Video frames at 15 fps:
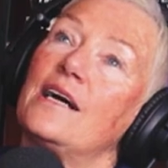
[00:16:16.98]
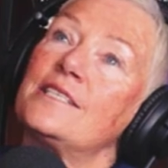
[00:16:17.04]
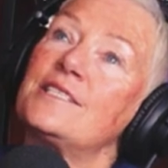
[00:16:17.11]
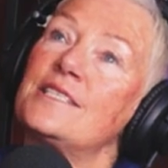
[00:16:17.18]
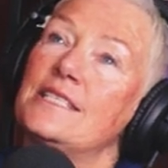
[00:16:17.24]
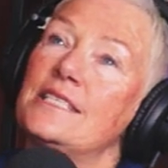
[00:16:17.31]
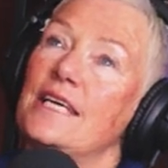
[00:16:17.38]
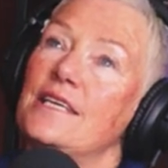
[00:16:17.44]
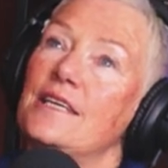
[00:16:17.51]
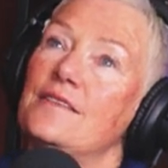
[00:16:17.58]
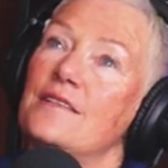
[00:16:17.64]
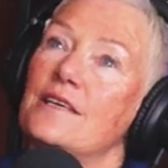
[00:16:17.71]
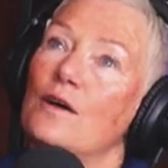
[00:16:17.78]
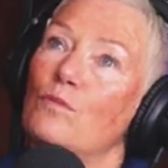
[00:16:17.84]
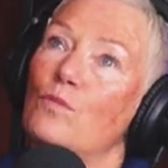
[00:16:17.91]
I
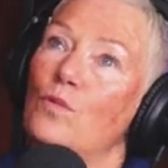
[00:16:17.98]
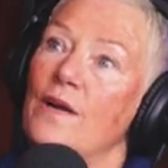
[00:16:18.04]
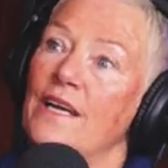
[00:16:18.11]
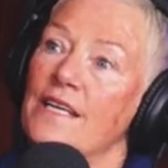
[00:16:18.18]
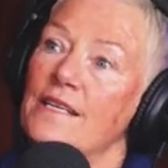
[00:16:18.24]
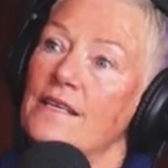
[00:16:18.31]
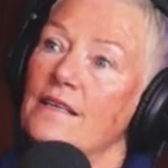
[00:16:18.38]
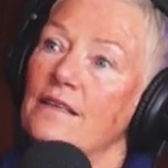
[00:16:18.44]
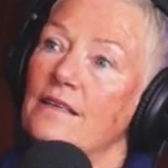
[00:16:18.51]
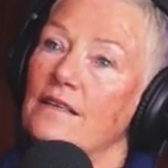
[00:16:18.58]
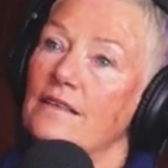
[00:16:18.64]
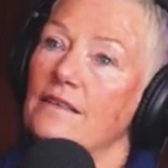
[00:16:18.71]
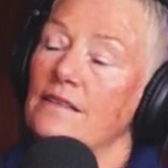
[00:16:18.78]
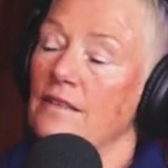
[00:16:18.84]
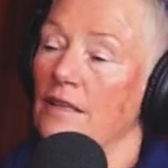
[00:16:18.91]
see that when
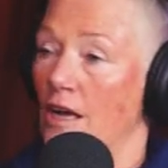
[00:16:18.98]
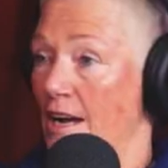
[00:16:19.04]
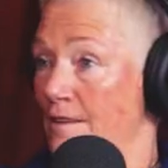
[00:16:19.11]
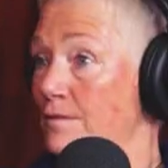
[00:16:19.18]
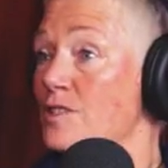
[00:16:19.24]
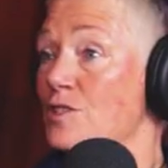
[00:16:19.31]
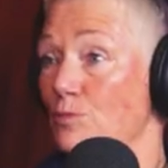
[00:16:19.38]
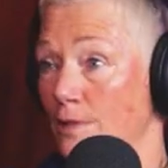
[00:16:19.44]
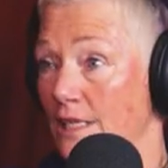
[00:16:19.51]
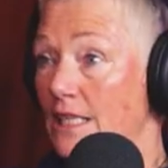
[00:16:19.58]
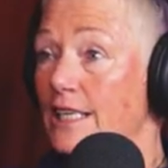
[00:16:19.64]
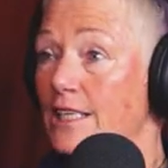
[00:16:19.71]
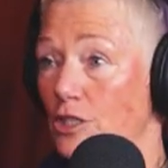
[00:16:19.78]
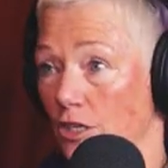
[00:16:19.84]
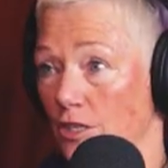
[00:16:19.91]
life is
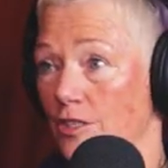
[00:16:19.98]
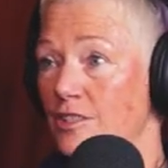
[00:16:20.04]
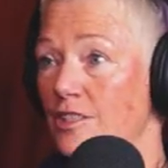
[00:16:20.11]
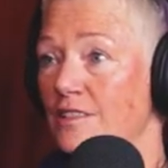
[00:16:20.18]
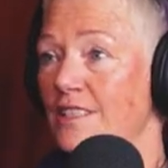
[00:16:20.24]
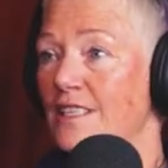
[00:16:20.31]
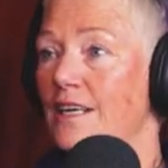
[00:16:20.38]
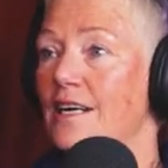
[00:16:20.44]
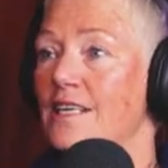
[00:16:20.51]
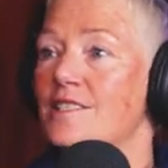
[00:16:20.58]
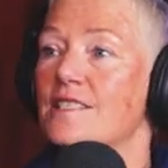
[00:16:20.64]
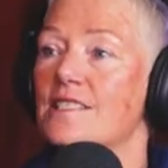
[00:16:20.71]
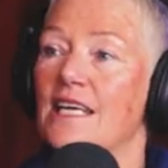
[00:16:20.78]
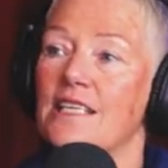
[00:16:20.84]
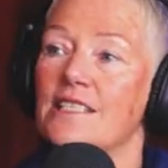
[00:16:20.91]
really good, I
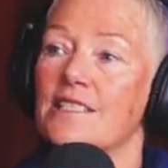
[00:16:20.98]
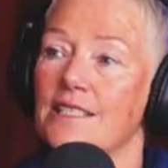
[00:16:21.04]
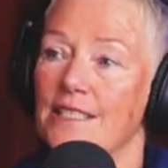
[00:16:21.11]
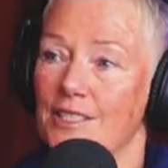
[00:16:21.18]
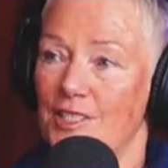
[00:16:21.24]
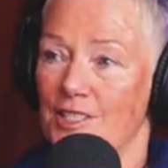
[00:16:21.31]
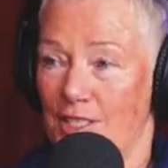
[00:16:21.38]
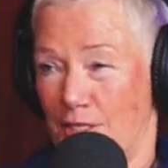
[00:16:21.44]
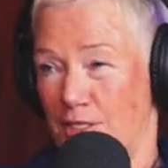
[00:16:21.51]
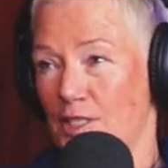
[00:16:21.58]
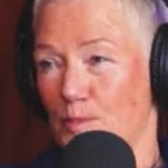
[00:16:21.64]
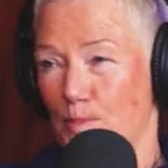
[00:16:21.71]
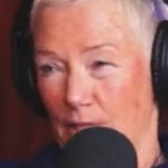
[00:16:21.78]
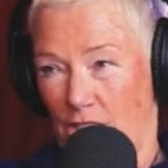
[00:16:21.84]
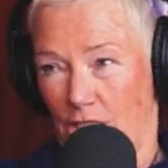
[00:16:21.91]
start to get
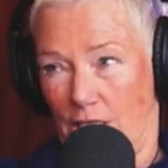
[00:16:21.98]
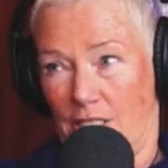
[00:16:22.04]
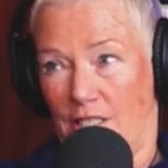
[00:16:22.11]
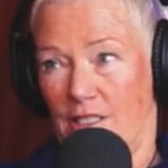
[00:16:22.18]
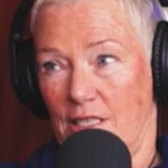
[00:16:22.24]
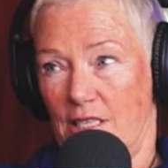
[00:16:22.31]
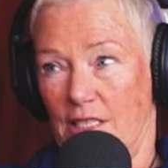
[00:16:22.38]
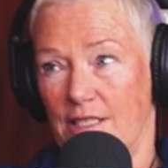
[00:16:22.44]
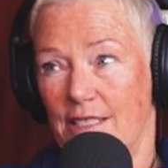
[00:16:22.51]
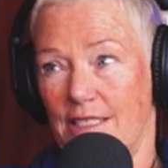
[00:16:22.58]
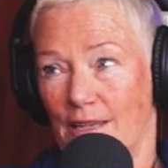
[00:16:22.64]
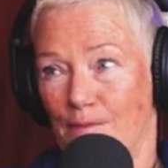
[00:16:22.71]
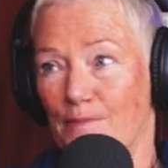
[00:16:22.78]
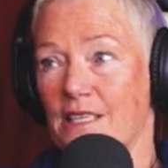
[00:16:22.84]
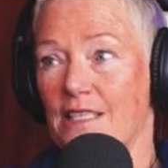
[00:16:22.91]
suspicious that
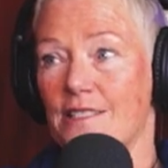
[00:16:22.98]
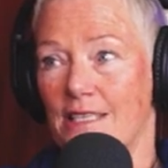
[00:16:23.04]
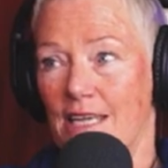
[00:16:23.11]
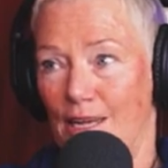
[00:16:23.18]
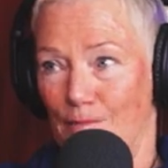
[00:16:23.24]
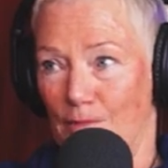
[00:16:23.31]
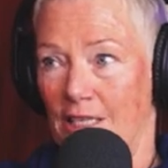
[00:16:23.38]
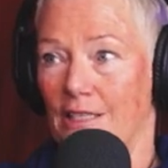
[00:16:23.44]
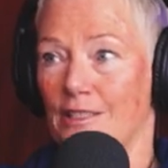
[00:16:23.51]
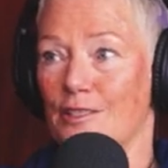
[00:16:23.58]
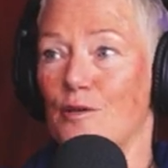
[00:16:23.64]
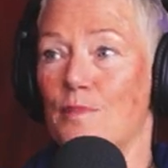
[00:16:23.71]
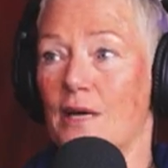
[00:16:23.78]
something's happening in the